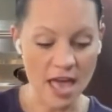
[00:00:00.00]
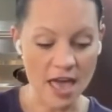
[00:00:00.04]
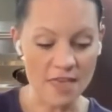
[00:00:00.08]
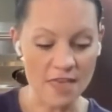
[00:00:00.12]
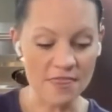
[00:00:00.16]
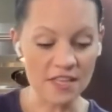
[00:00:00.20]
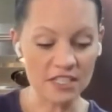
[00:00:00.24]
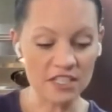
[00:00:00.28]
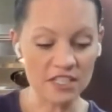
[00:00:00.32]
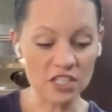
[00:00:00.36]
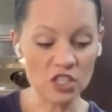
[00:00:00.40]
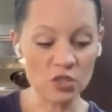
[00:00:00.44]

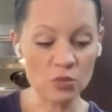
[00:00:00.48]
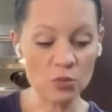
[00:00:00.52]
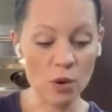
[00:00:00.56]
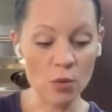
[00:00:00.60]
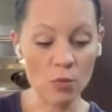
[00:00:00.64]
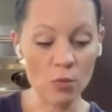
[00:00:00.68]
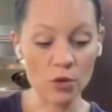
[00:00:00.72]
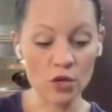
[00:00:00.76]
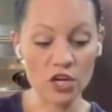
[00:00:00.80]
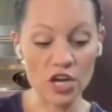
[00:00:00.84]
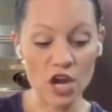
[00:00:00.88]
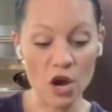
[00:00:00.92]
And this is
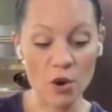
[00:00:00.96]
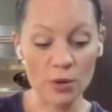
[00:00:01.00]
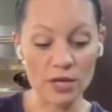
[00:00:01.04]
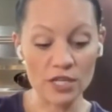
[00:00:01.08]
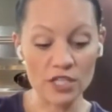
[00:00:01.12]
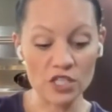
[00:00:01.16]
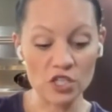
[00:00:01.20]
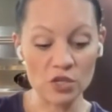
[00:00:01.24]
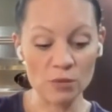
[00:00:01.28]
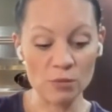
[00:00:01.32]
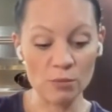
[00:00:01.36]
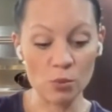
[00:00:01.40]
what we're
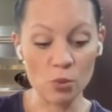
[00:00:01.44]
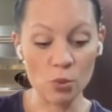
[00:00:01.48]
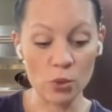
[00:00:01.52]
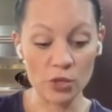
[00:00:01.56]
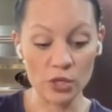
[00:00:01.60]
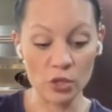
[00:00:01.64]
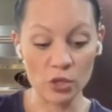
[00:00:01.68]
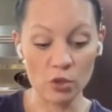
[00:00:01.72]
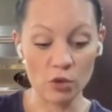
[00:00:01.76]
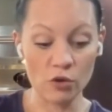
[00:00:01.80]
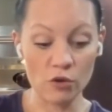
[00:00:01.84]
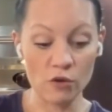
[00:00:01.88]
going to
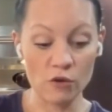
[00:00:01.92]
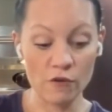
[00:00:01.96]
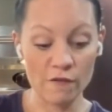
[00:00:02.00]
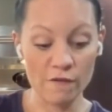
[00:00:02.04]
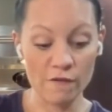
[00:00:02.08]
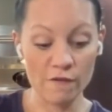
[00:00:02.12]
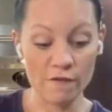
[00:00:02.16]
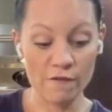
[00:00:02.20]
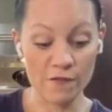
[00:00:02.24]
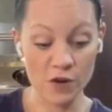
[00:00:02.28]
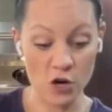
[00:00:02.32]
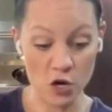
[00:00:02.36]
boil
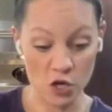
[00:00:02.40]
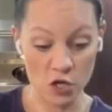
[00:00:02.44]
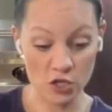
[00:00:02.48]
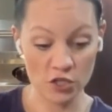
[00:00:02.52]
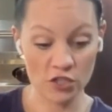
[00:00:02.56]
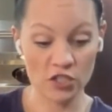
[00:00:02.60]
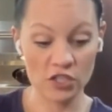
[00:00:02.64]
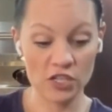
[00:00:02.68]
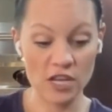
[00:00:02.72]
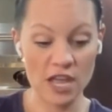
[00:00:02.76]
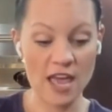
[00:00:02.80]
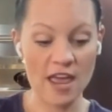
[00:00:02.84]

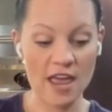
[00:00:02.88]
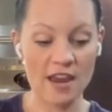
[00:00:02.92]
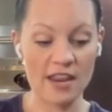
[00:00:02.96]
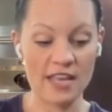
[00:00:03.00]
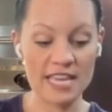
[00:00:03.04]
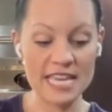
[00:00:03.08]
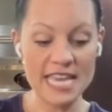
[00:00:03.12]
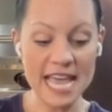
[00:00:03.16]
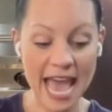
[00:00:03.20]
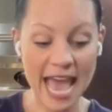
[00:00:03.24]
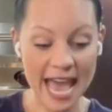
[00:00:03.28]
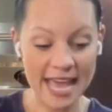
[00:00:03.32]
first. And
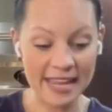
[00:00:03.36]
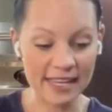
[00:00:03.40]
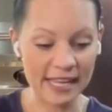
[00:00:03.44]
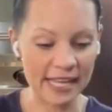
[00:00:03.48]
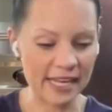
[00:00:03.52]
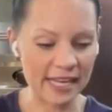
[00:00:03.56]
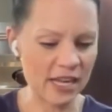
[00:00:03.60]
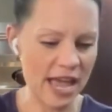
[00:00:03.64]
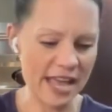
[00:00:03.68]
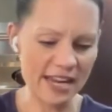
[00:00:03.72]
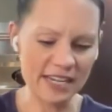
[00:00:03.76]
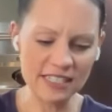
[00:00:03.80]
again,
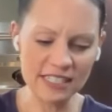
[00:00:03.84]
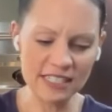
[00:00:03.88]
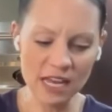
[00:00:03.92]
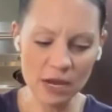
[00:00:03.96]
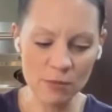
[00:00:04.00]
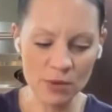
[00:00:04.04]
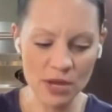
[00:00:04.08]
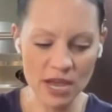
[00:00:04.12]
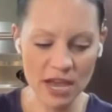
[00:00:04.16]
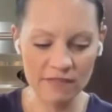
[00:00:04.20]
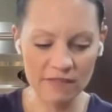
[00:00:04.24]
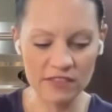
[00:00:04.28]
like
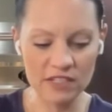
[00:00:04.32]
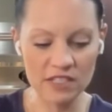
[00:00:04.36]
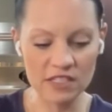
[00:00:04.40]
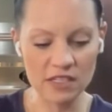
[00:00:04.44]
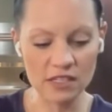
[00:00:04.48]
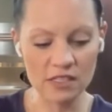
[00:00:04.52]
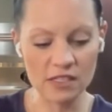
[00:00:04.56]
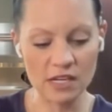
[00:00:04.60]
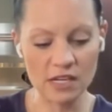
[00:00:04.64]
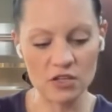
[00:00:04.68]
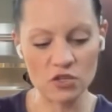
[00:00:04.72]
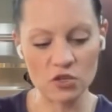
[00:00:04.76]
anytime we have these
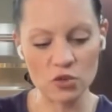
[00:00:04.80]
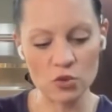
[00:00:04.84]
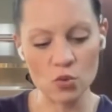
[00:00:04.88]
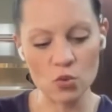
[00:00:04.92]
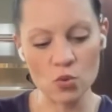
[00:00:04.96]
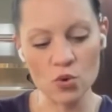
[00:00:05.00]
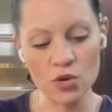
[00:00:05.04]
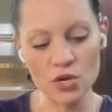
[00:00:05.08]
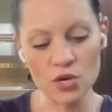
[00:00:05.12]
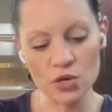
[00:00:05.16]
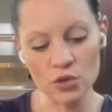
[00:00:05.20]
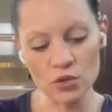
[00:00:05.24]
essential
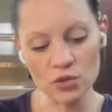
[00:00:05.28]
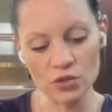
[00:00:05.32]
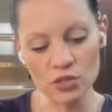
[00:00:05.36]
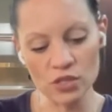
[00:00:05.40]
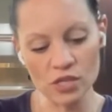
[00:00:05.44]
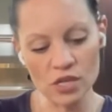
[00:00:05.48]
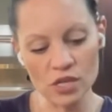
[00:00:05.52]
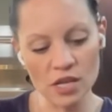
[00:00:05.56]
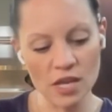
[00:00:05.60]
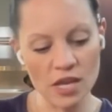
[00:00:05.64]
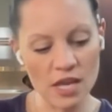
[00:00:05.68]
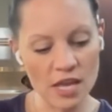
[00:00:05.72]

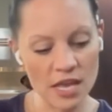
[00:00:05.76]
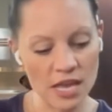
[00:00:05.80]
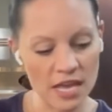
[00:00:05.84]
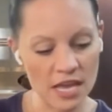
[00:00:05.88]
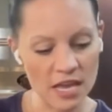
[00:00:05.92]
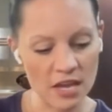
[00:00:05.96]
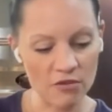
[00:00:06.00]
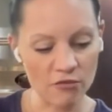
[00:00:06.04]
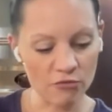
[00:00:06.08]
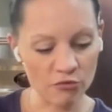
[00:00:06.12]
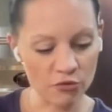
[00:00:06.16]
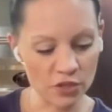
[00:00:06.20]
oils,
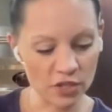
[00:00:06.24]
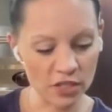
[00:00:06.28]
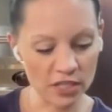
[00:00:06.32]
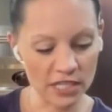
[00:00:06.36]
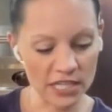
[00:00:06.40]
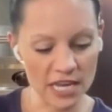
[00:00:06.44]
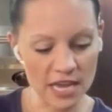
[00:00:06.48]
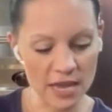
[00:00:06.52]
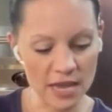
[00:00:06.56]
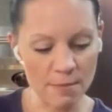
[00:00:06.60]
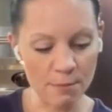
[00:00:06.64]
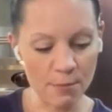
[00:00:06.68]
it
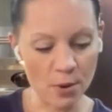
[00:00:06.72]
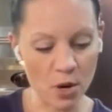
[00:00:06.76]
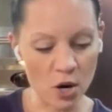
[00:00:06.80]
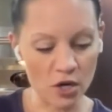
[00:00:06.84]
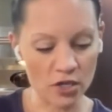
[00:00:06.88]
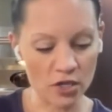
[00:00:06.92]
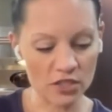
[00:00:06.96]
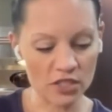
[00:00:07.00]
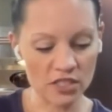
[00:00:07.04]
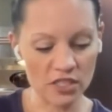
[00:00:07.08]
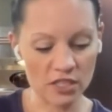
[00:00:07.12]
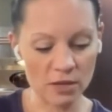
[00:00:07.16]
really
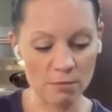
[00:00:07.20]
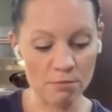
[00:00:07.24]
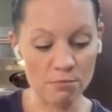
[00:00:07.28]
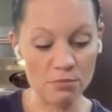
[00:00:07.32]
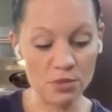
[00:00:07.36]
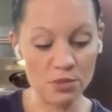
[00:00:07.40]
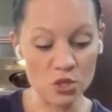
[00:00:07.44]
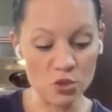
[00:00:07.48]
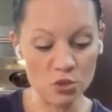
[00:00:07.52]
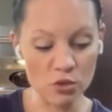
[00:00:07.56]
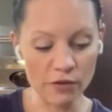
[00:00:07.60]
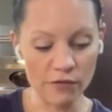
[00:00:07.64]
imparts some
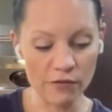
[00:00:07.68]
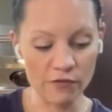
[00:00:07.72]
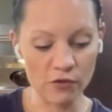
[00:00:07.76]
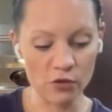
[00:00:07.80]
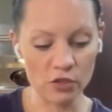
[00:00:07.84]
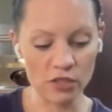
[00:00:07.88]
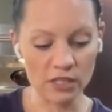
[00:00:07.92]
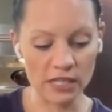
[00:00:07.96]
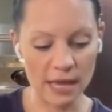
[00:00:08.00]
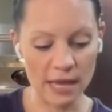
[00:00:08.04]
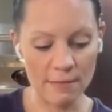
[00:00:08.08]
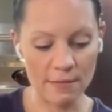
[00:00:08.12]

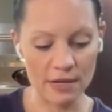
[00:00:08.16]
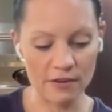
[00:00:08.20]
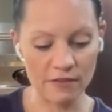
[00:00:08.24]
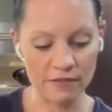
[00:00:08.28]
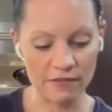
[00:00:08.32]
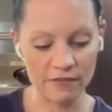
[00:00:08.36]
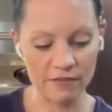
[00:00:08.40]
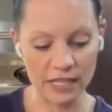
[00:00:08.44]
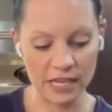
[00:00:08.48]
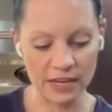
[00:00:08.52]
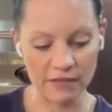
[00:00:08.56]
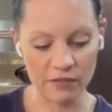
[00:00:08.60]
beautiful lemon
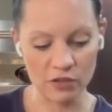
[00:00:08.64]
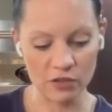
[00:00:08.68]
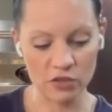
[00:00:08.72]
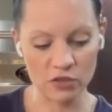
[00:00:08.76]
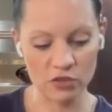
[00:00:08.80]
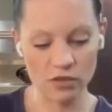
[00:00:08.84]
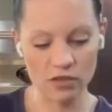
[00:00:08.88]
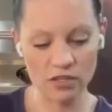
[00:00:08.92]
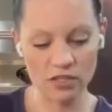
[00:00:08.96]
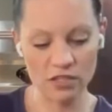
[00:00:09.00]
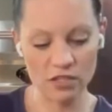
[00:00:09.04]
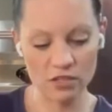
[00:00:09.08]
flavor.
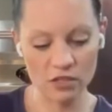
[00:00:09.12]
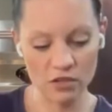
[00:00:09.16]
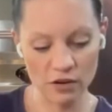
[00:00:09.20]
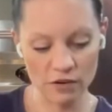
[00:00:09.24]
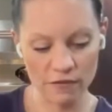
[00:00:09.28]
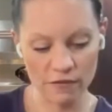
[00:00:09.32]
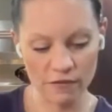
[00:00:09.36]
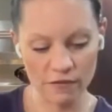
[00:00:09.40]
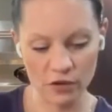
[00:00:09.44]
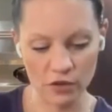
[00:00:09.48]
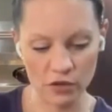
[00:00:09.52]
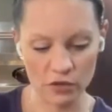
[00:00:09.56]
So this is
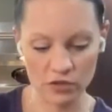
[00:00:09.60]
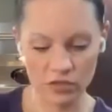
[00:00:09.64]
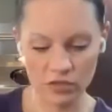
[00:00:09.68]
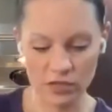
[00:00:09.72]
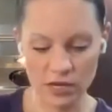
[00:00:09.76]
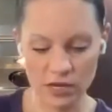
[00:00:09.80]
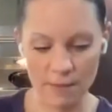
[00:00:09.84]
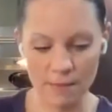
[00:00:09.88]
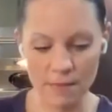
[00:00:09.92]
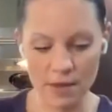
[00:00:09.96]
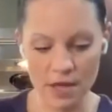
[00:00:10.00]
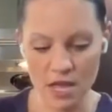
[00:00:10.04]
our first
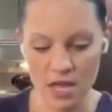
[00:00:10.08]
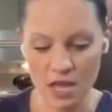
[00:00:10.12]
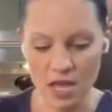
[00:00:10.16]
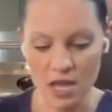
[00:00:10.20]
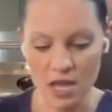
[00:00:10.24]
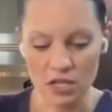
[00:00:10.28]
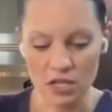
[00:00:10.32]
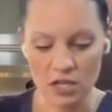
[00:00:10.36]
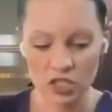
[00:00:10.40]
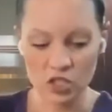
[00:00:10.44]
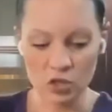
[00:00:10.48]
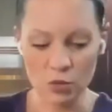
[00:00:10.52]
step.
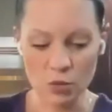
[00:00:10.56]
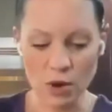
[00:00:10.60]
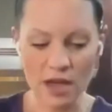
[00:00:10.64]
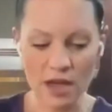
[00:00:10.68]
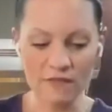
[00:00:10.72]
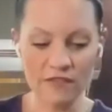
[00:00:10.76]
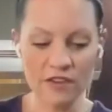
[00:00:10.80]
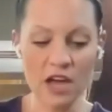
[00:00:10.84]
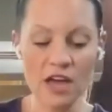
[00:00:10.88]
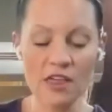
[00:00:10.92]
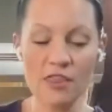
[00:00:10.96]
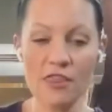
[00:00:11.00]
So
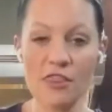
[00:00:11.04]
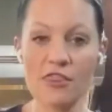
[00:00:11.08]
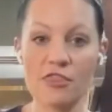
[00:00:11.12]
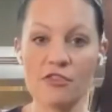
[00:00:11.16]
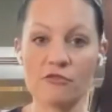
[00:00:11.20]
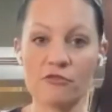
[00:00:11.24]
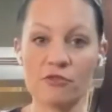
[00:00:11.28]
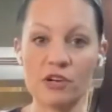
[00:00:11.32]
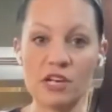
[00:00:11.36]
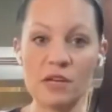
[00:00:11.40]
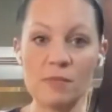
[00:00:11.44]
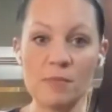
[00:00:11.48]
I've got
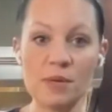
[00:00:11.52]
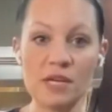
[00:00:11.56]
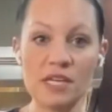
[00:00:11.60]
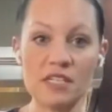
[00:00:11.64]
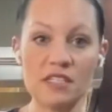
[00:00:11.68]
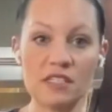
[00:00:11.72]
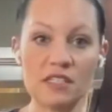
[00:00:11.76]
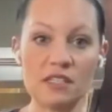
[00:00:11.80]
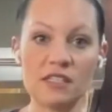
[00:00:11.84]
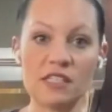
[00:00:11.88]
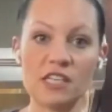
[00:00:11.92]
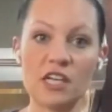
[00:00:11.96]
3
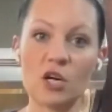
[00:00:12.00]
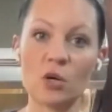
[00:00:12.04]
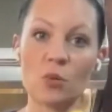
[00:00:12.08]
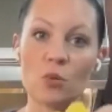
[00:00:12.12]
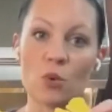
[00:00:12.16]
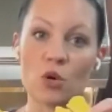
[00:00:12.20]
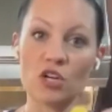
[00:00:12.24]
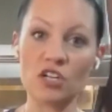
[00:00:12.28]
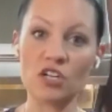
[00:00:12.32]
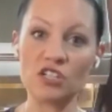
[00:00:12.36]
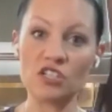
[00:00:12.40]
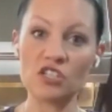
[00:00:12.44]
pieces here.
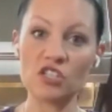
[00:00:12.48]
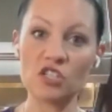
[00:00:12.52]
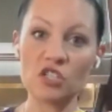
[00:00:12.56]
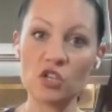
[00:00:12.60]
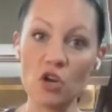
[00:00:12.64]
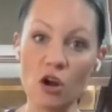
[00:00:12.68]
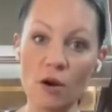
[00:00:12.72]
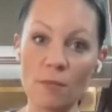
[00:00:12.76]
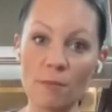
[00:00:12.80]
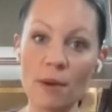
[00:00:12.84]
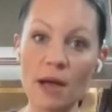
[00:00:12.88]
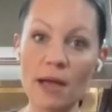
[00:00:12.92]
We're going to
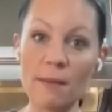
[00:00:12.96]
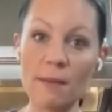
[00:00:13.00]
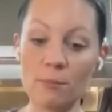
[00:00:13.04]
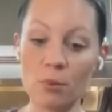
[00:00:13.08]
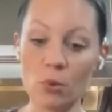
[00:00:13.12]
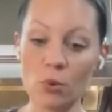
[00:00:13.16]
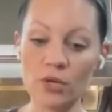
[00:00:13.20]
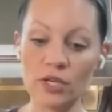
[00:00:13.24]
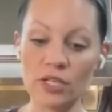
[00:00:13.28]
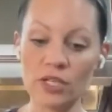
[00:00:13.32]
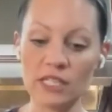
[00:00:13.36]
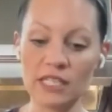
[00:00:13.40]
start by
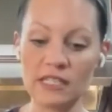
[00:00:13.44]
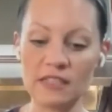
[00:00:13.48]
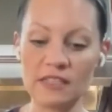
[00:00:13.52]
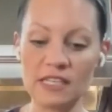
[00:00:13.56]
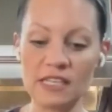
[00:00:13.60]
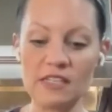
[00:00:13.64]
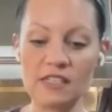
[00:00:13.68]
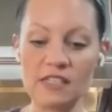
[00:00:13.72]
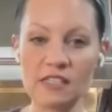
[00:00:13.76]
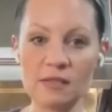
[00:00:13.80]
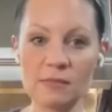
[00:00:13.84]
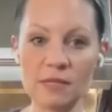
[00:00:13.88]
boiling
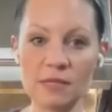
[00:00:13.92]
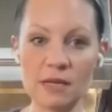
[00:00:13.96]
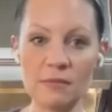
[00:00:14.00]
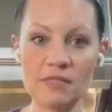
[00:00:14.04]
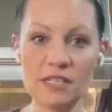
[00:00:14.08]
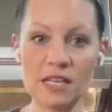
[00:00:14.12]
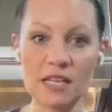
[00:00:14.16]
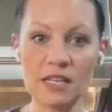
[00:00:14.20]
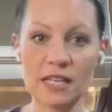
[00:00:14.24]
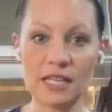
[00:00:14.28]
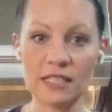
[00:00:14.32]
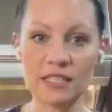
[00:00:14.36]
these.
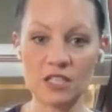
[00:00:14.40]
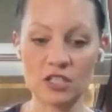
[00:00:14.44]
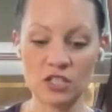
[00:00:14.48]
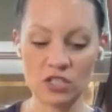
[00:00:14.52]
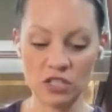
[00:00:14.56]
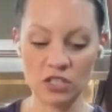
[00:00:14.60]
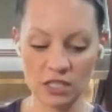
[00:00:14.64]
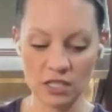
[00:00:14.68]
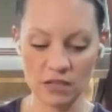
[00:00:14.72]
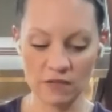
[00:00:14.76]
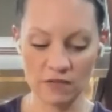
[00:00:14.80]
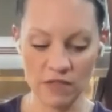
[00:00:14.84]
Sometimes I like to
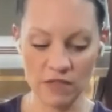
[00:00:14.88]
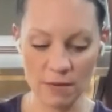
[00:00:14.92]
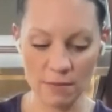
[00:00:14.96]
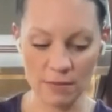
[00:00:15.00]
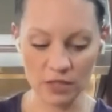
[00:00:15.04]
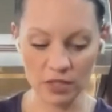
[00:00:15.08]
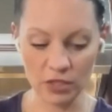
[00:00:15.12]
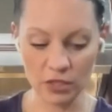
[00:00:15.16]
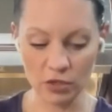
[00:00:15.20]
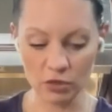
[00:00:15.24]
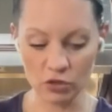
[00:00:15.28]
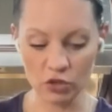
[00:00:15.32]
just give them
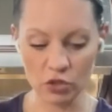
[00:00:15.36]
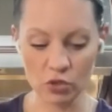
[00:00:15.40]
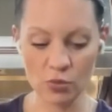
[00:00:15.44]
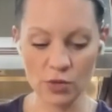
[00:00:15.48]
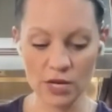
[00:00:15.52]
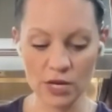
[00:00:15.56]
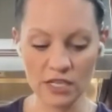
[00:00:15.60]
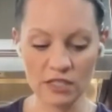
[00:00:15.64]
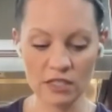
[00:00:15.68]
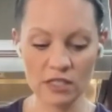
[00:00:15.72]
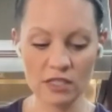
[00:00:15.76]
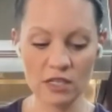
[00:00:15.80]
a little
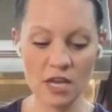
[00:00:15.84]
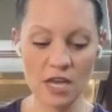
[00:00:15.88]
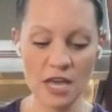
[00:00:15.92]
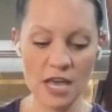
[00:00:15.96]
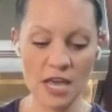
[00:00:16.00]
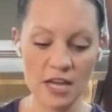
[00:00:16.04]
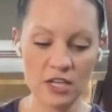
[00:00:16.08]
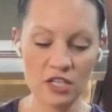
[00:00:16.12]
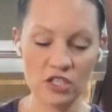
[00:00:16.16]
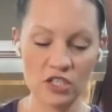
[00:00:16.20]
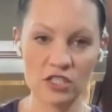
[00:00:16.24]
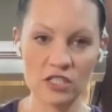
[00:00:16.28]
twist
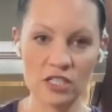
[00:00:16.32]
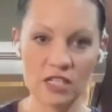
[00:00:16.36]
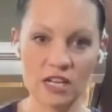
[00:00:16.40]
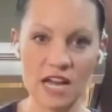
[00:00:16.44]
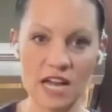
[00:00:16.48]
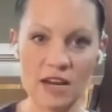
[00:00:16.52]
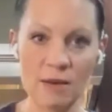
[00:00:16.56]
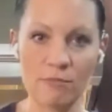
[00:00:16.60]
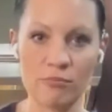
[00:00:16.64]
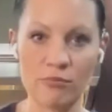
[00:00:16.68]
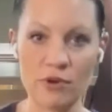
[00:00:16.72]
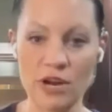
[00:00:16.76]
just to
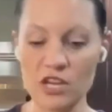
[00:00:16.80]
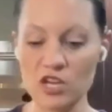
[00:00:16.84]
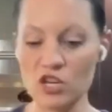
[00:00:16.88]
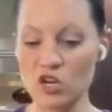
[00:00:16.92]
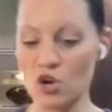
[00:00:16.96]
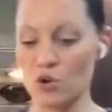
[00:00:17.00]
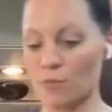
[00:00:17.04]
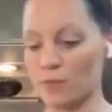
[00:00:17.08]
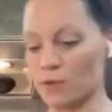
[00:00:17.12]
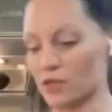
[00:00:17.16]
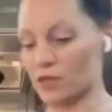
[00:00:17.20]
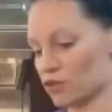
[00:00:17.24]
kind of break
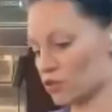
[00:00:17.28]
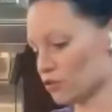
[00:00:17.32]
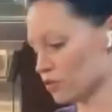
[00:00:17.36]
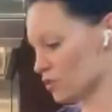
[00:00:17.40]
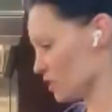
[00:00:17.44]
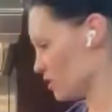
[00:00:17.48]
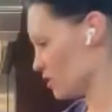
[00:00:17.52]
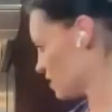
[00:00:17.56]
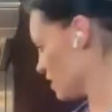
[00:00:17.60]
open those